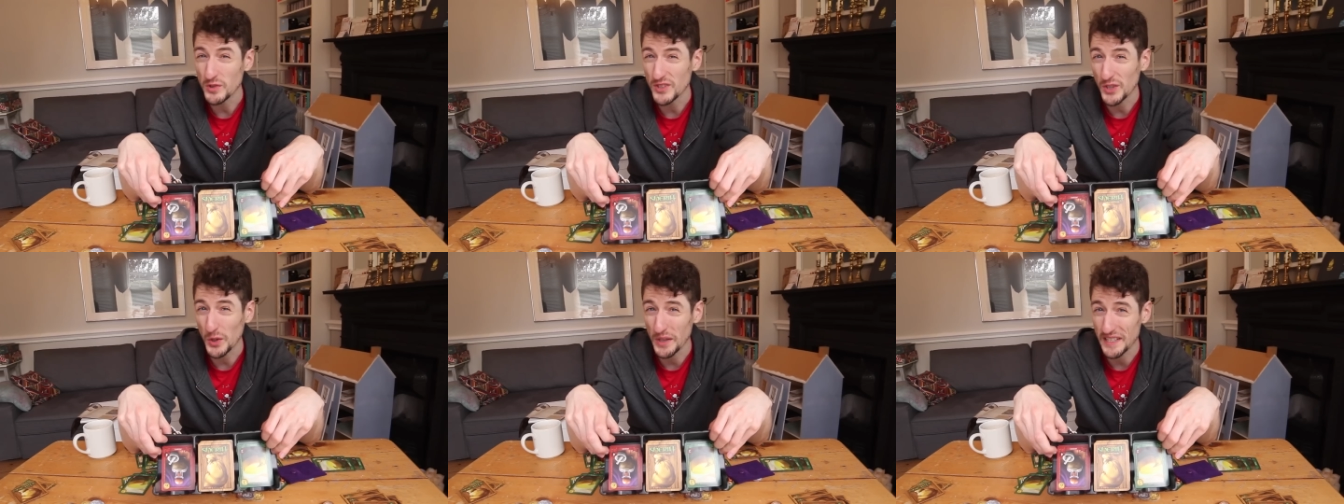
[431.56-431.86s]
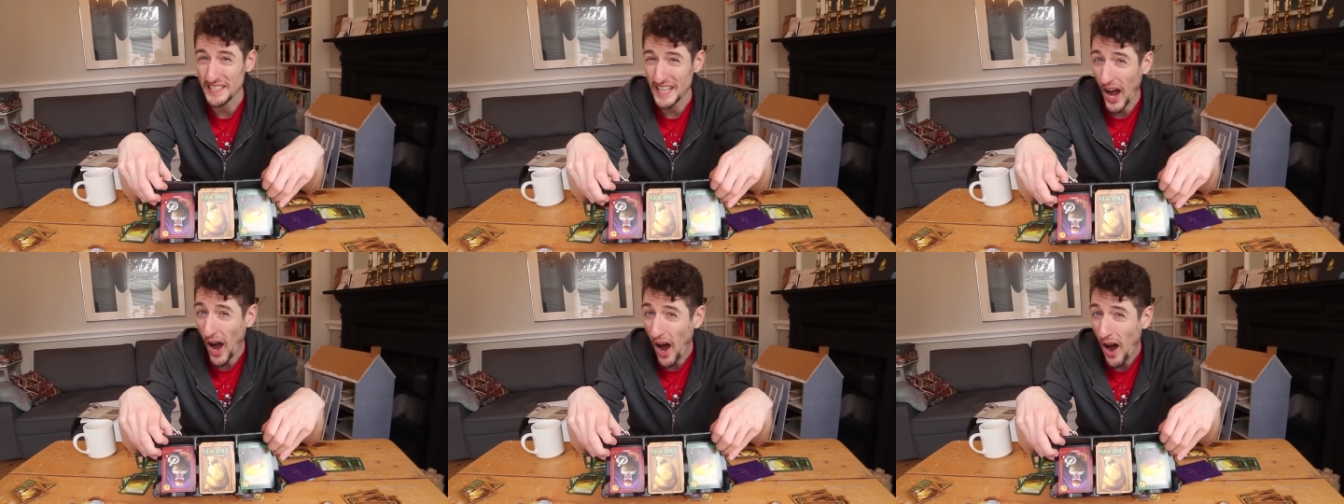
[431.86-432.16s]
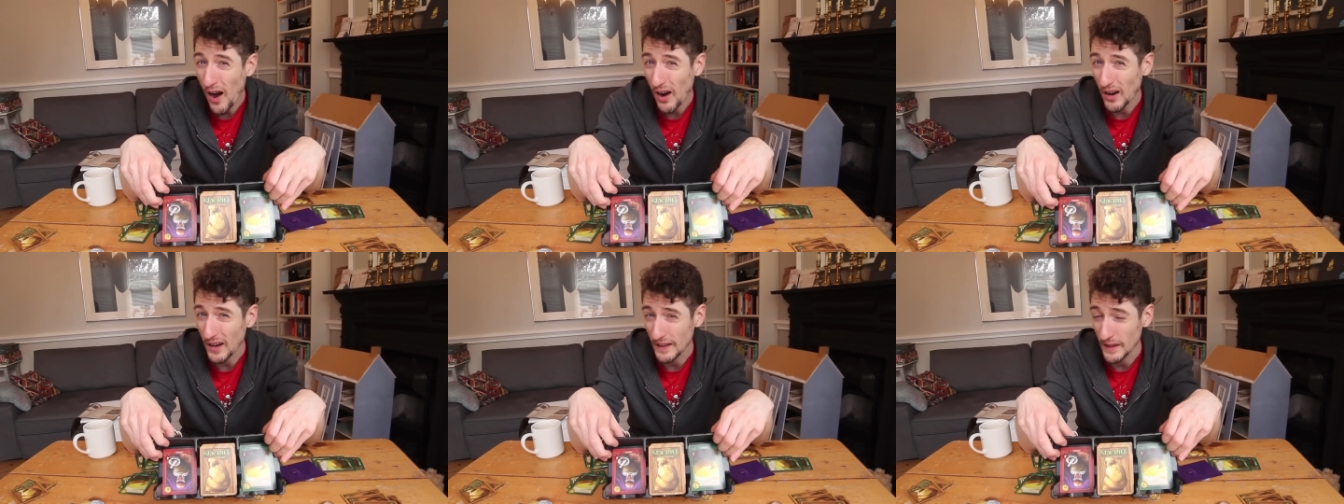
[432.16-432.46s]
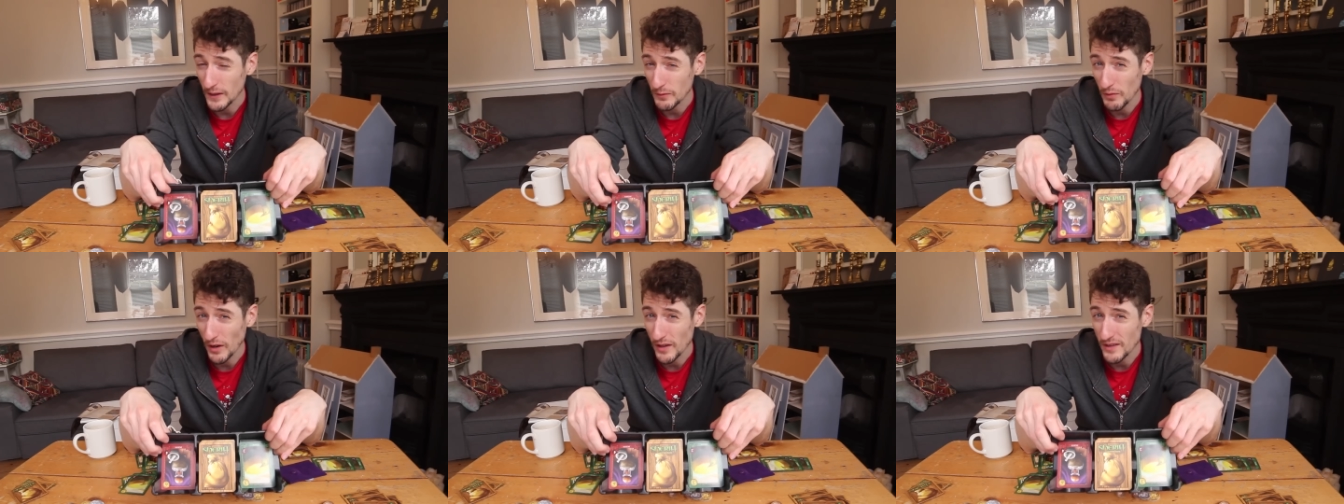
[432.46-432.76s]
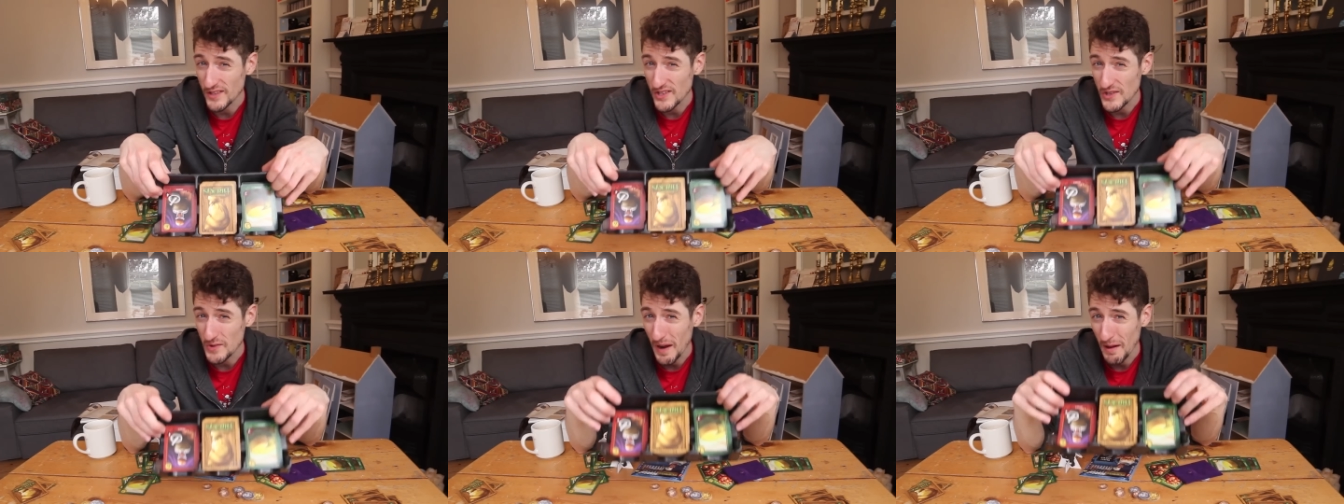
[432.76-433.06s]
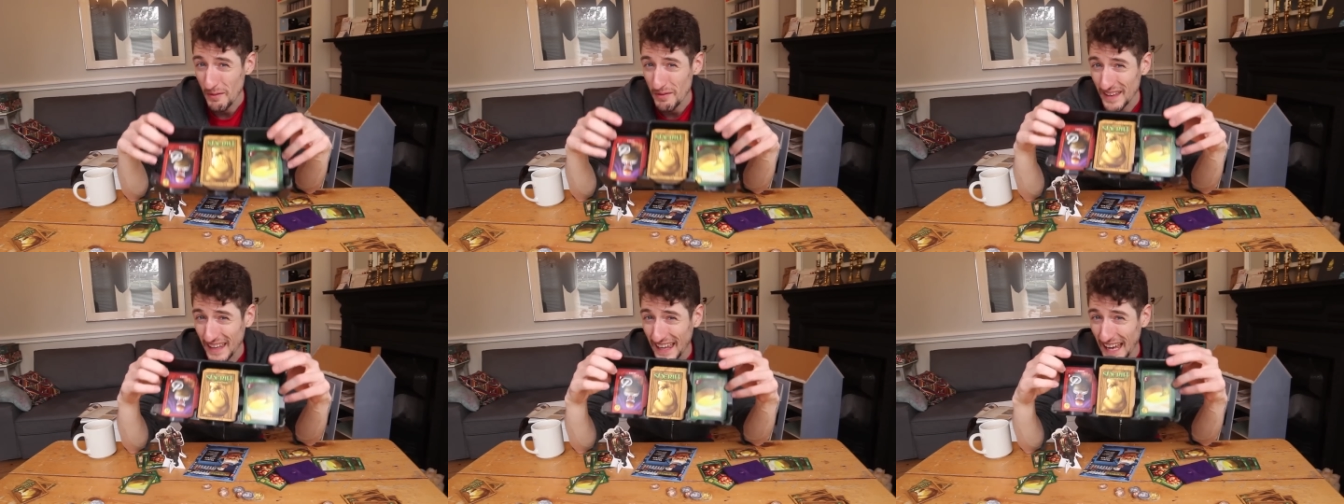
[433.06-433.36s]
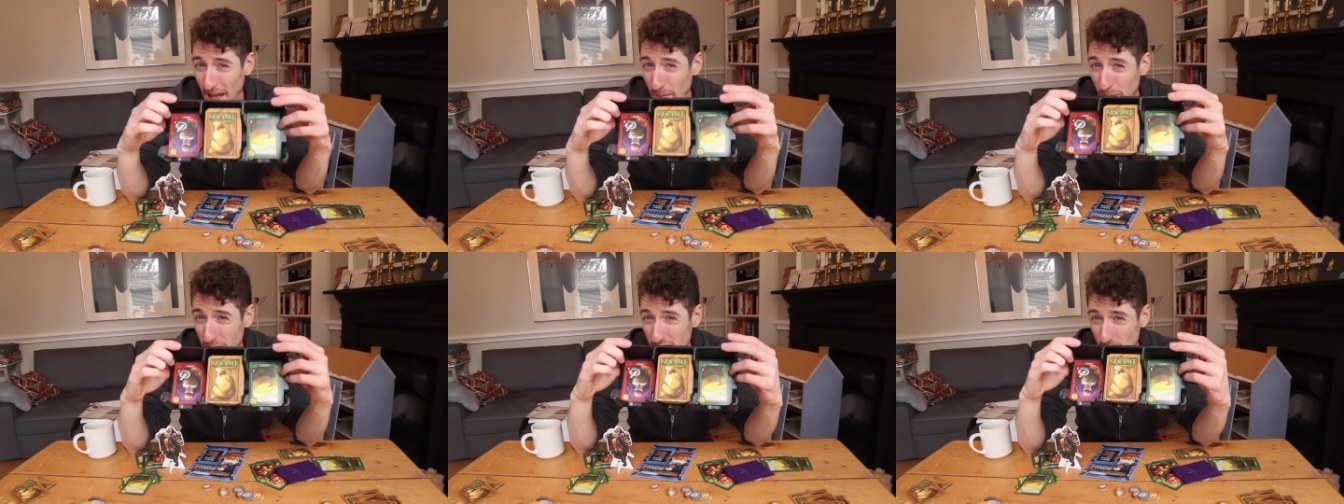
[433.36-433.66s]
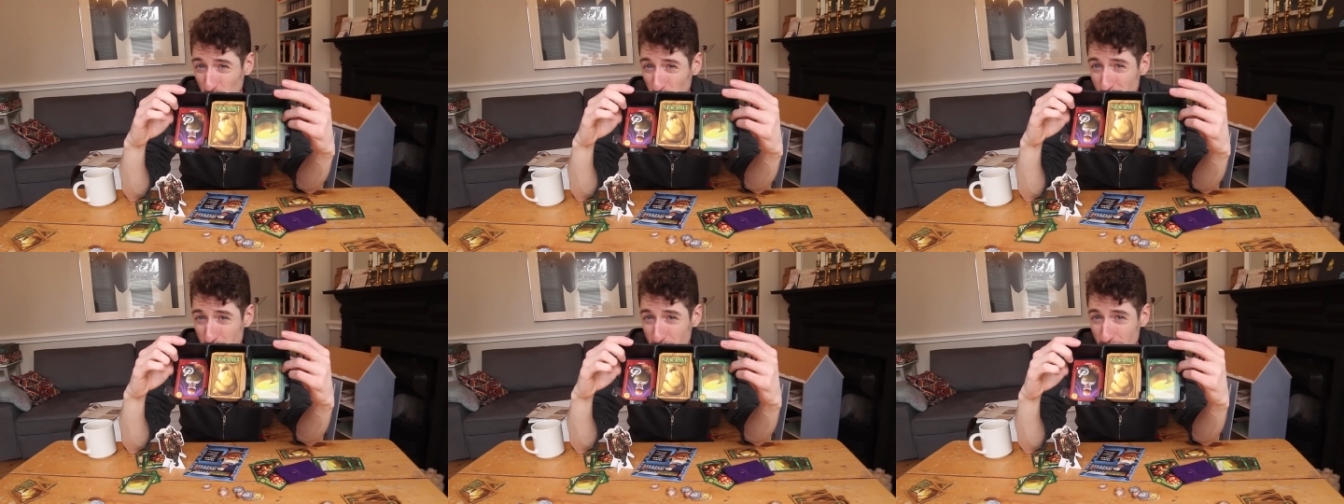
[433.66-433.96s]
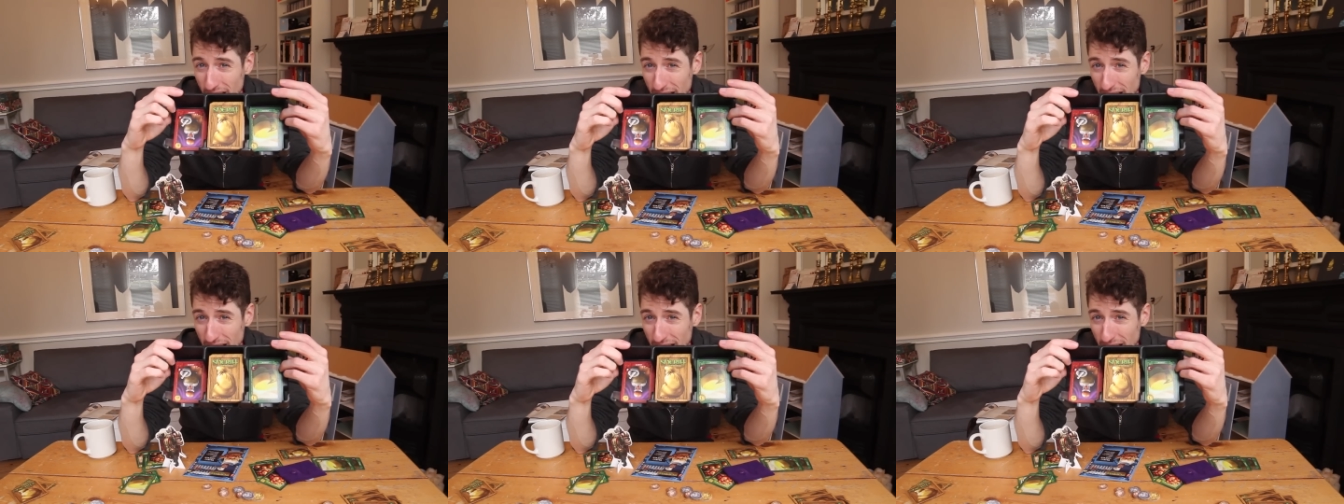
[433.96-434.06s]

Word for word: also got this arc that runs throughout the game between